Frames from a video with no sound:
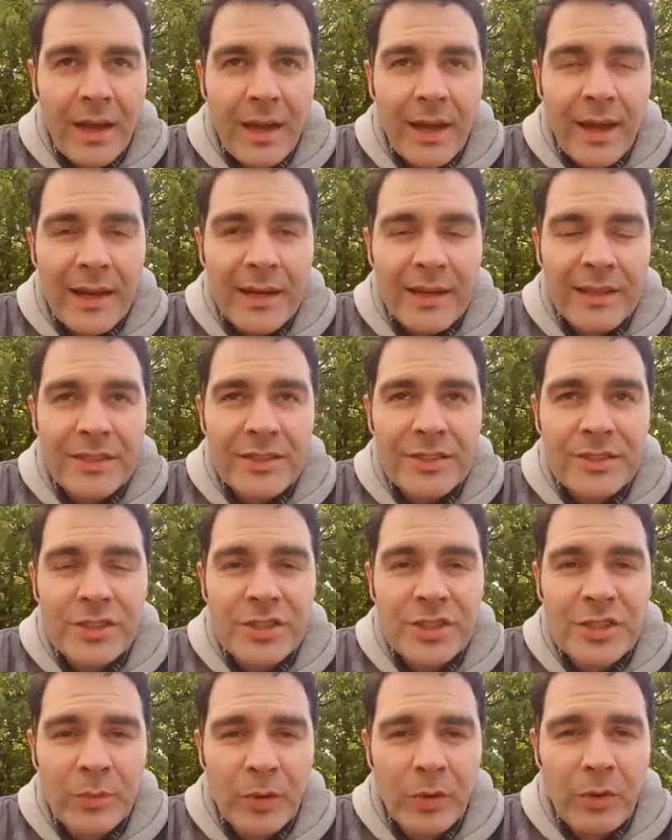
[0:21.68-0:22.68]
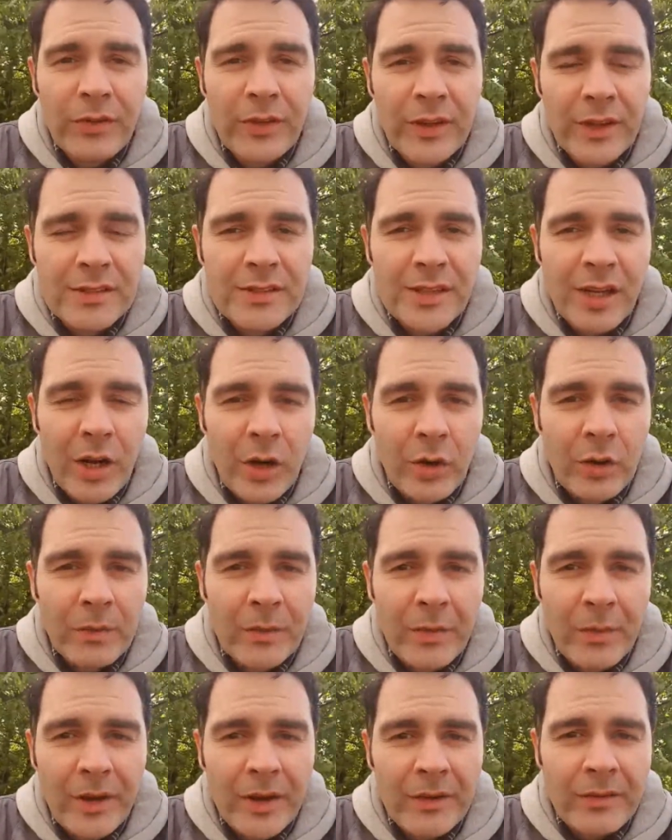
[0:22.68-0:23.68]
and it's just small things that are holding
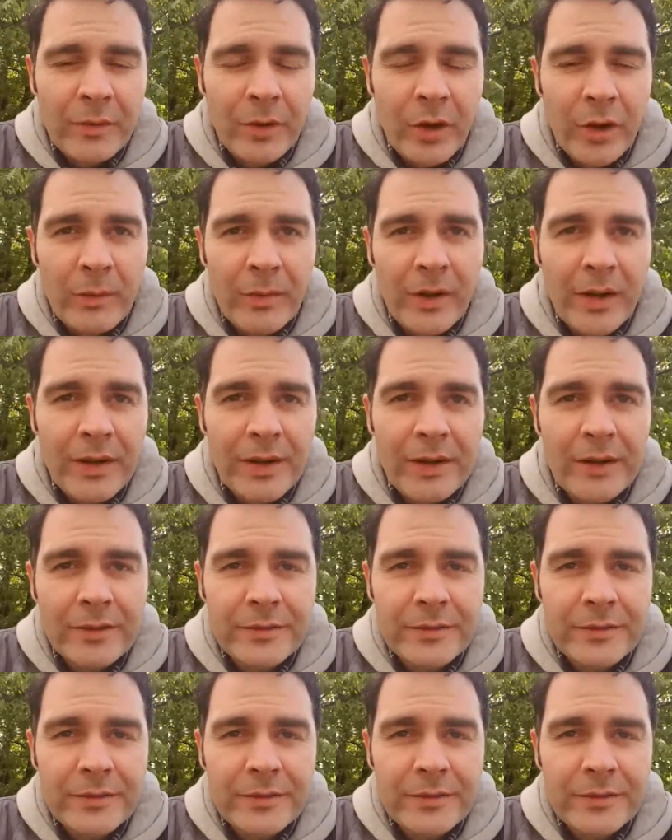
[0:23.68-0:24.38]
me back from going back.